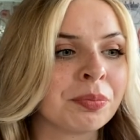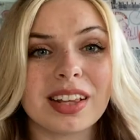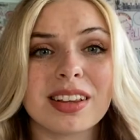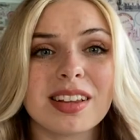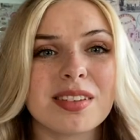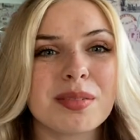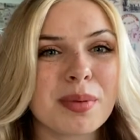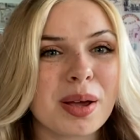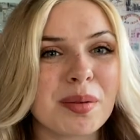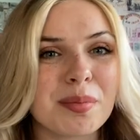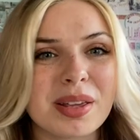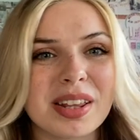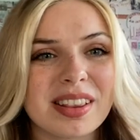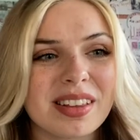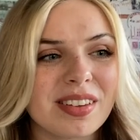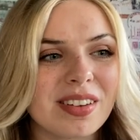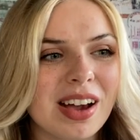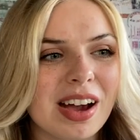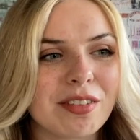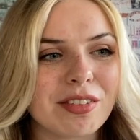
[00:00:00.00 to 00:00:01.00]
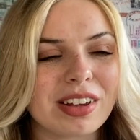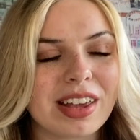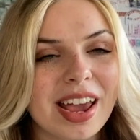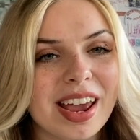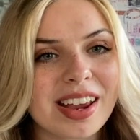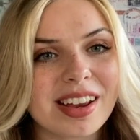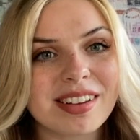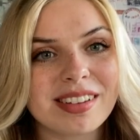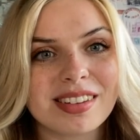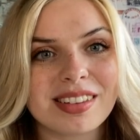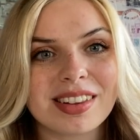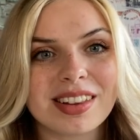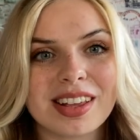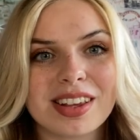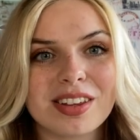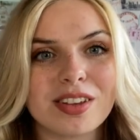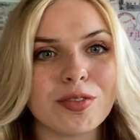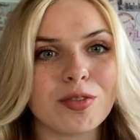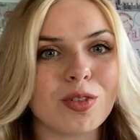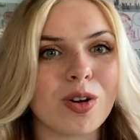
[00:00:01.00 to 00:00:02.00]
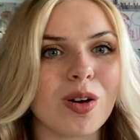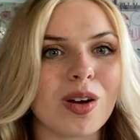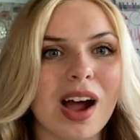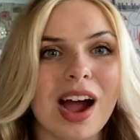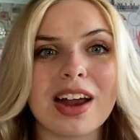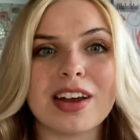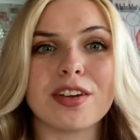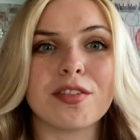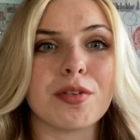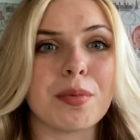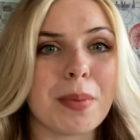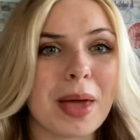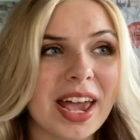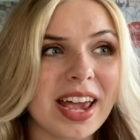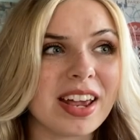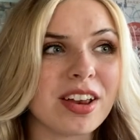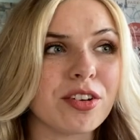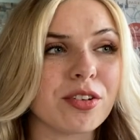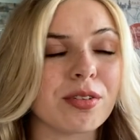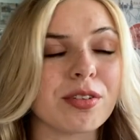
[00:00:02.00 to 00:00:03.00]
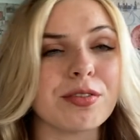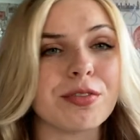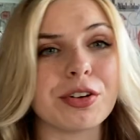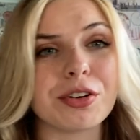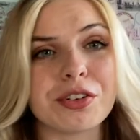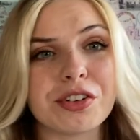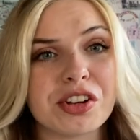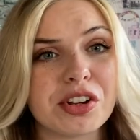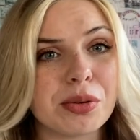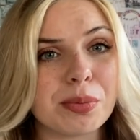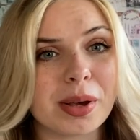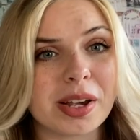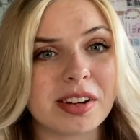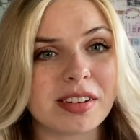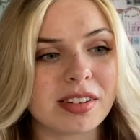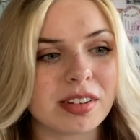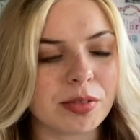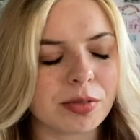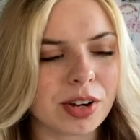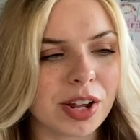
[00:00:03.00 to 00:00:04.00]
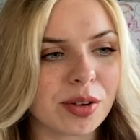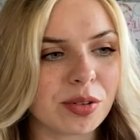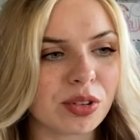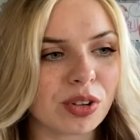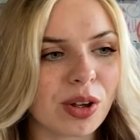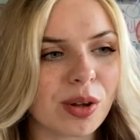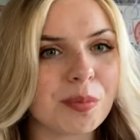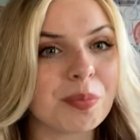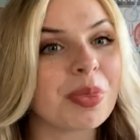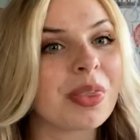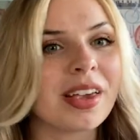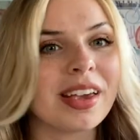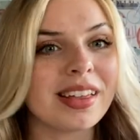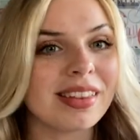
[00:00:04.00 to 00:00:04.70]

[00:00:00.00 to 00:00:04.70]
And this might mean that you have a case that you've got kind of a page or even 2 pages of notes on.